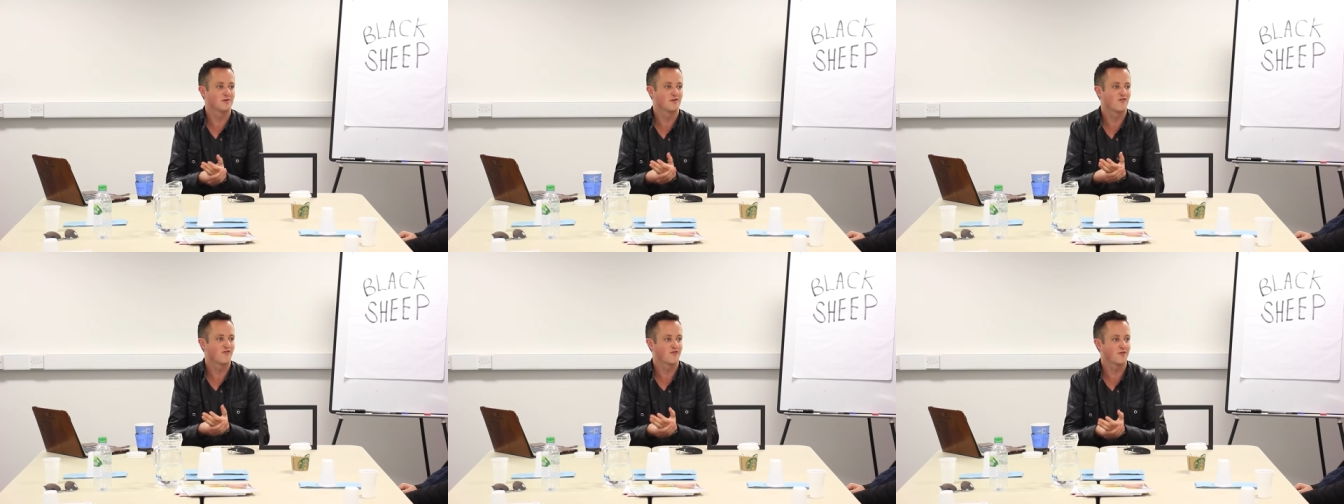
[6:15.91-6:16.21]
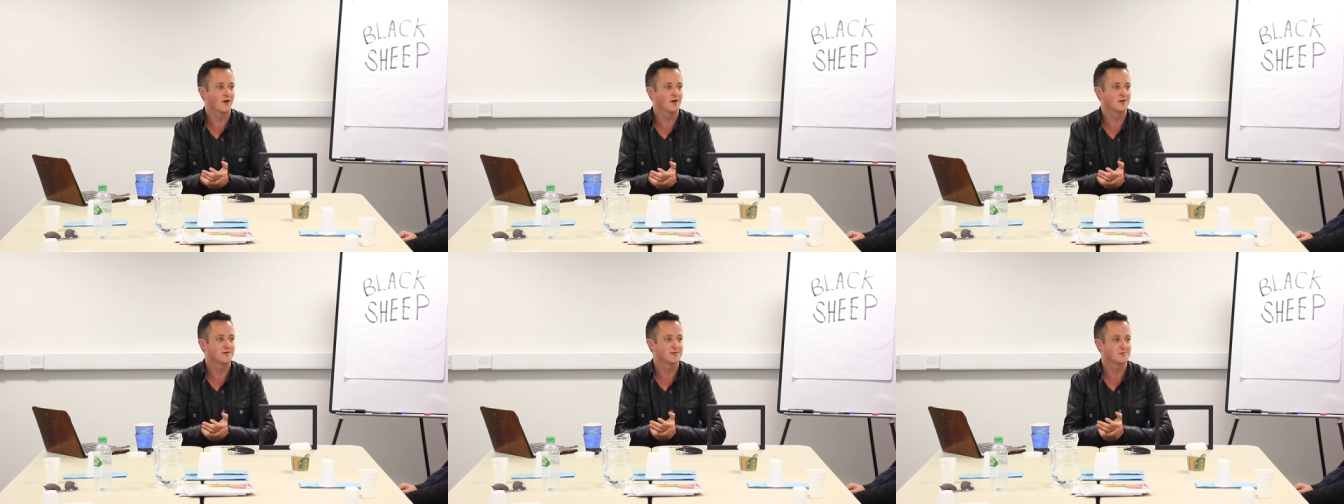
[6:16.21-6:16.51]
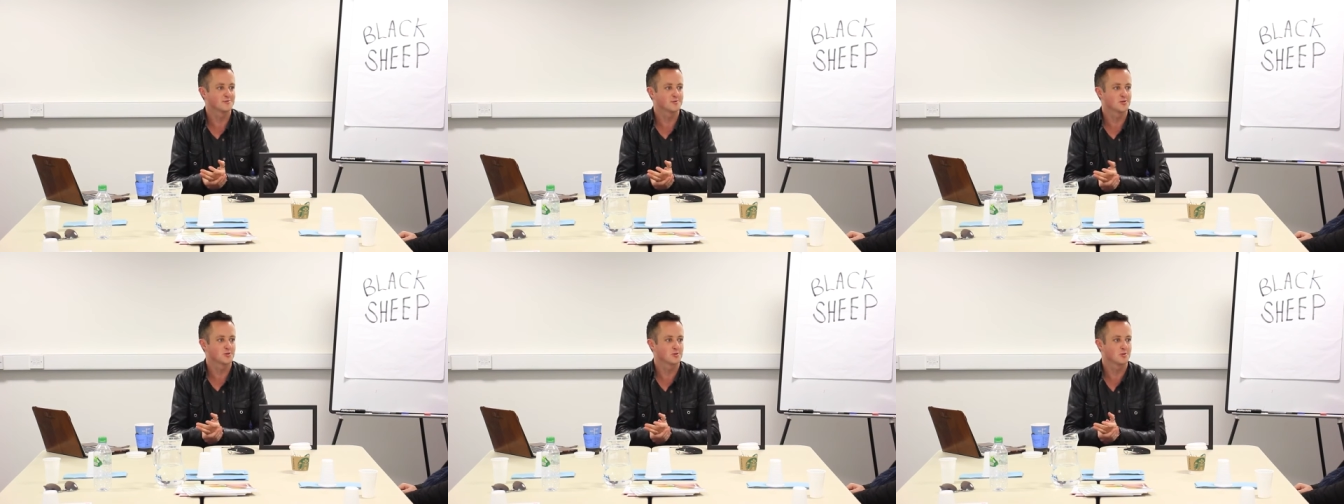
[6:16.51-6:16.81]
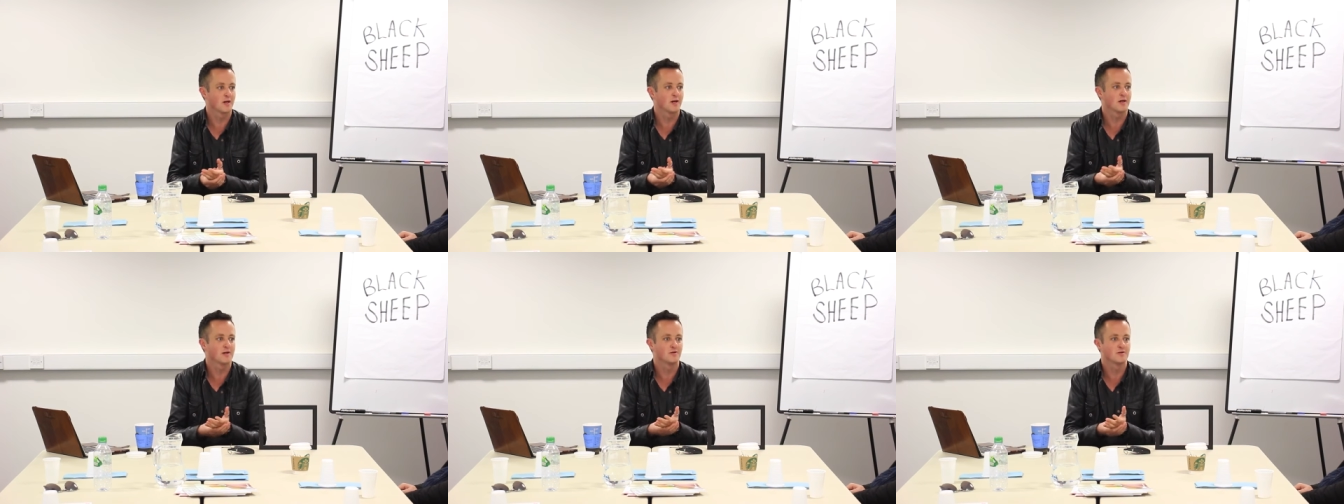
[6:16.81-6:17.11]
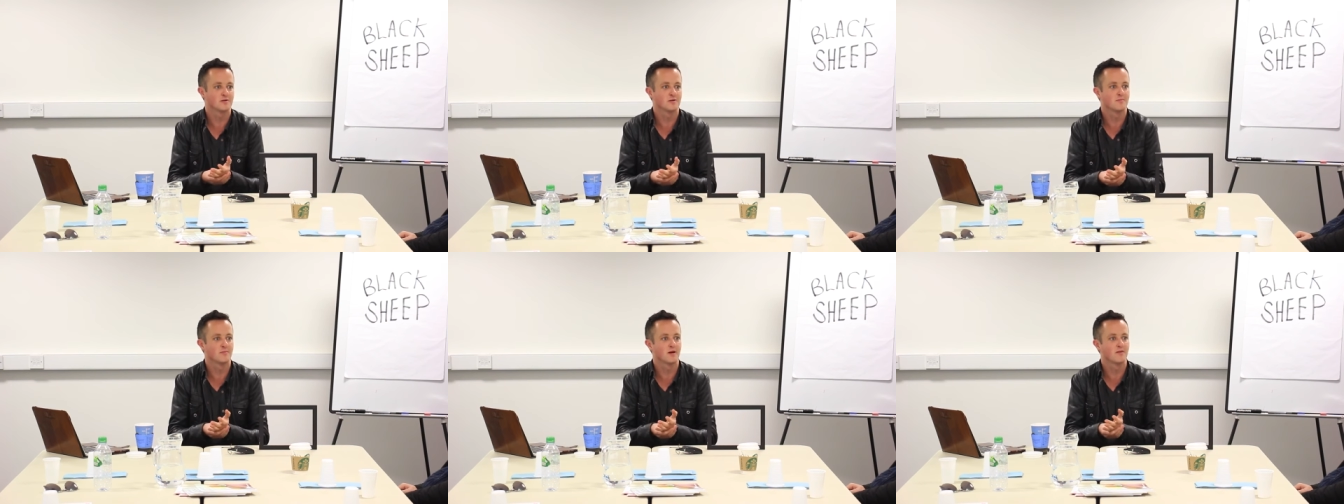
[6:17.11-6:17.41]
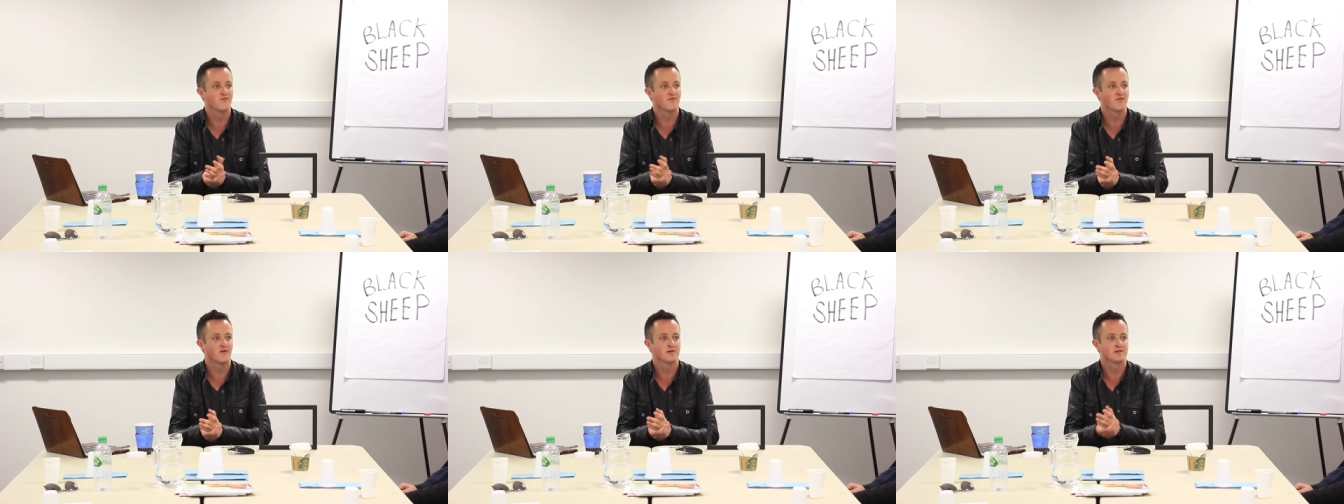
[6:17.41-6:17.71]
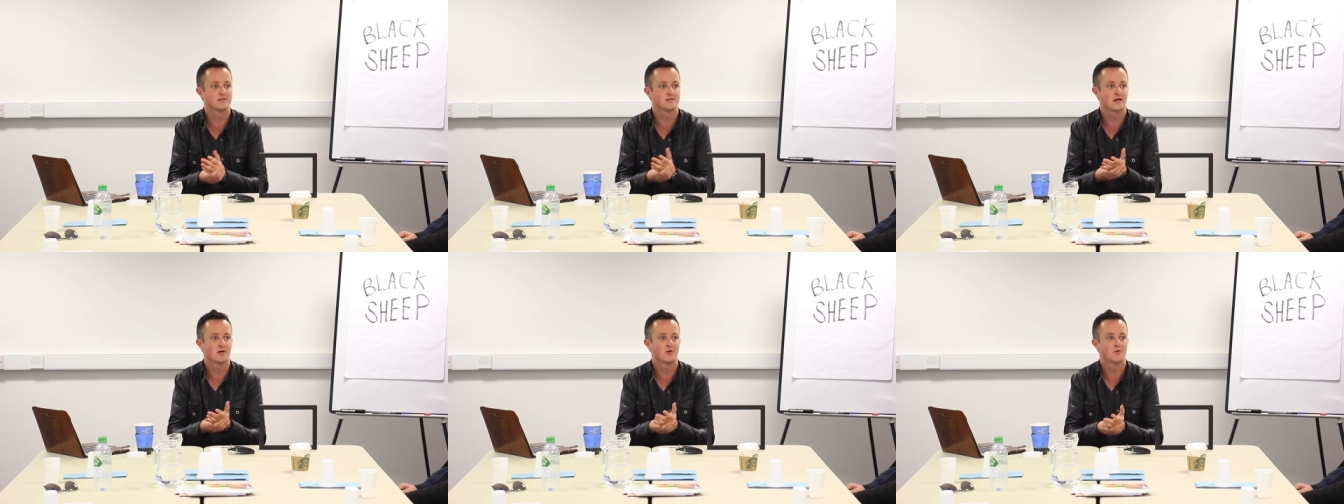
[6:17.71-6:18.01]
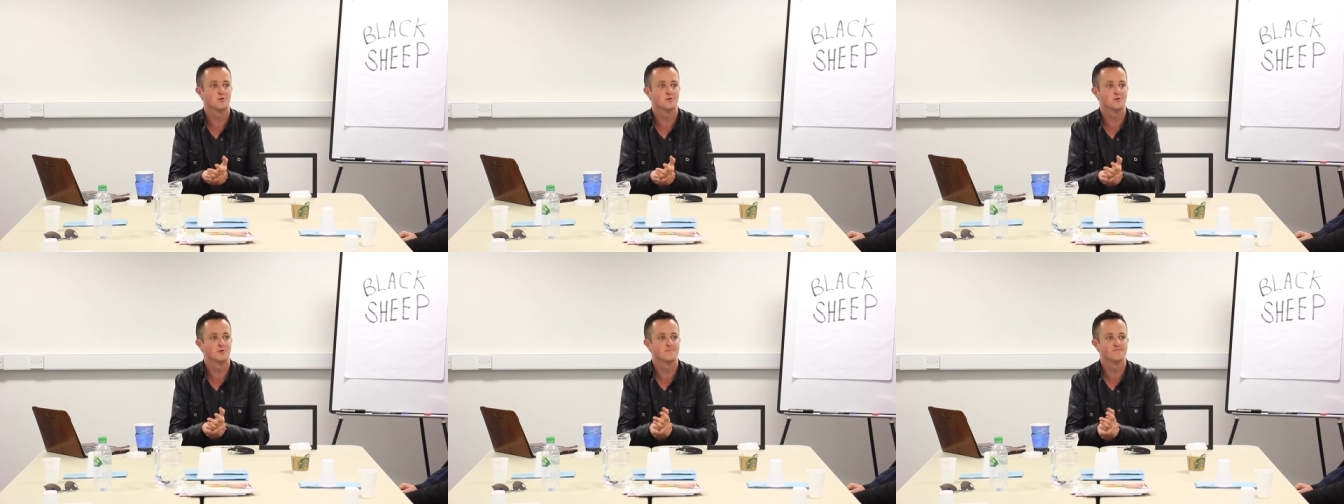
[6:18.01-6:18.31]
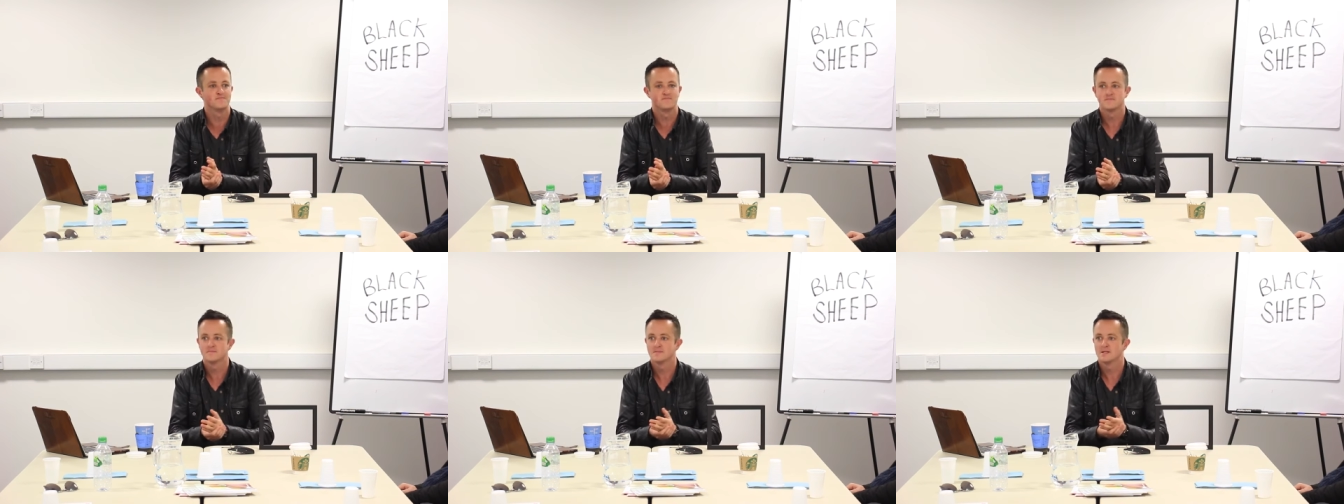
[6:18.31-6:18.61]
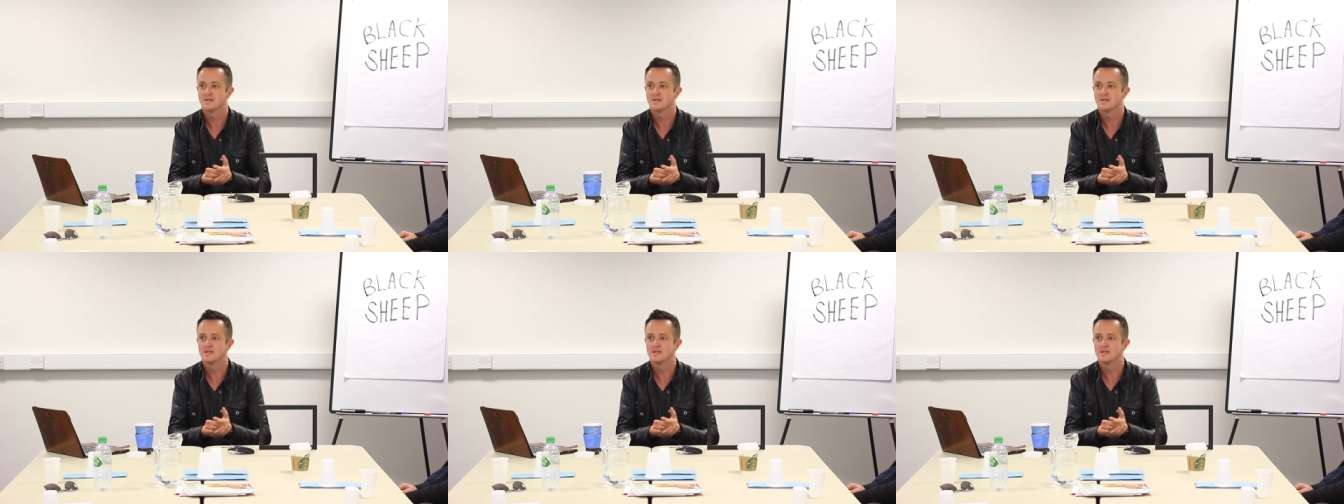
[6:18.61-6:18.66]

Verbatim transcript: on a flight or a train, or your mum finds out, or